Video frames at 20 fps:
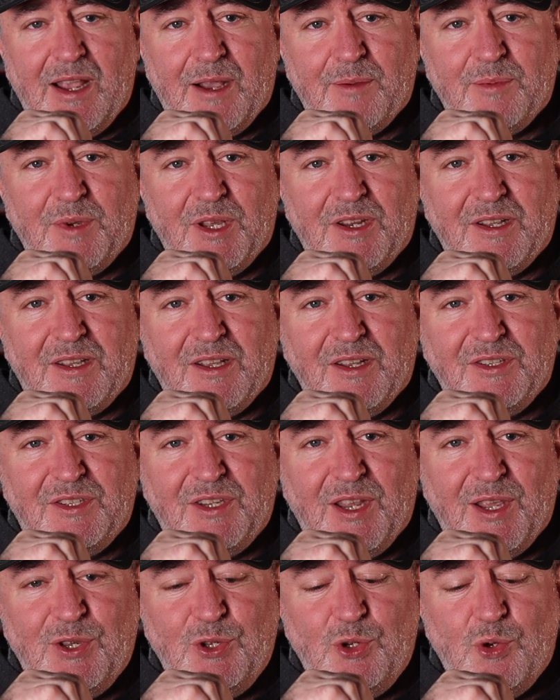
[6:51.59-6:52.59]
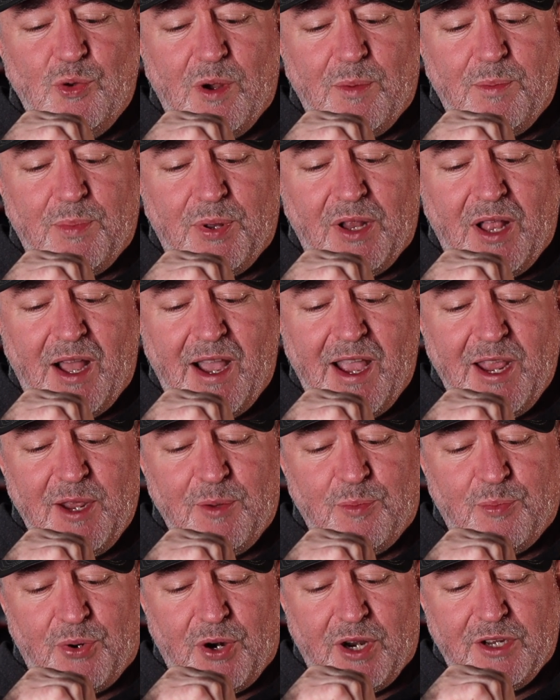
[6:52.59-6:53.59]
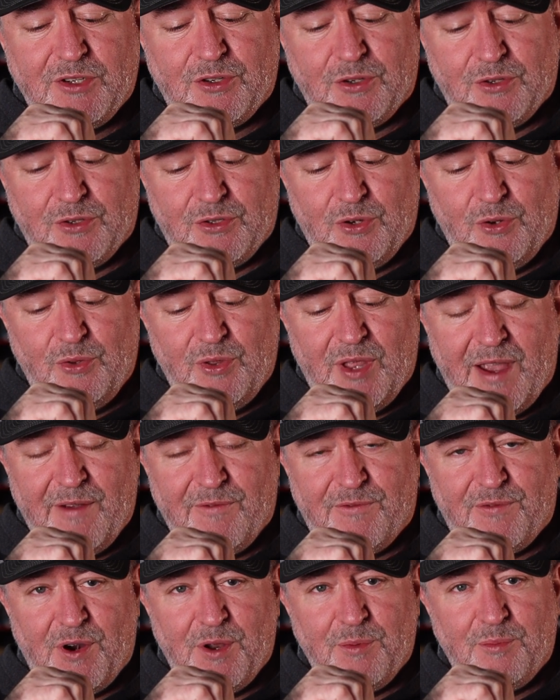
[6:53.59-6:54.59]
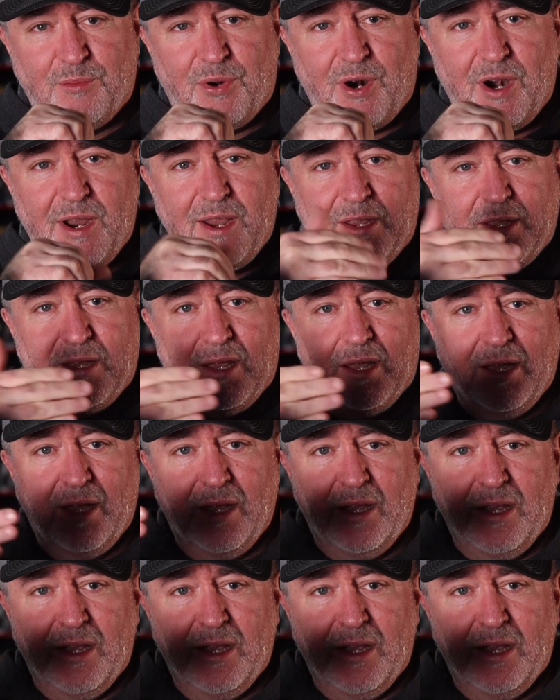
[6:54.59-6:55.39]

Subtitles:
I'm going to continue applying pressure to that front brake.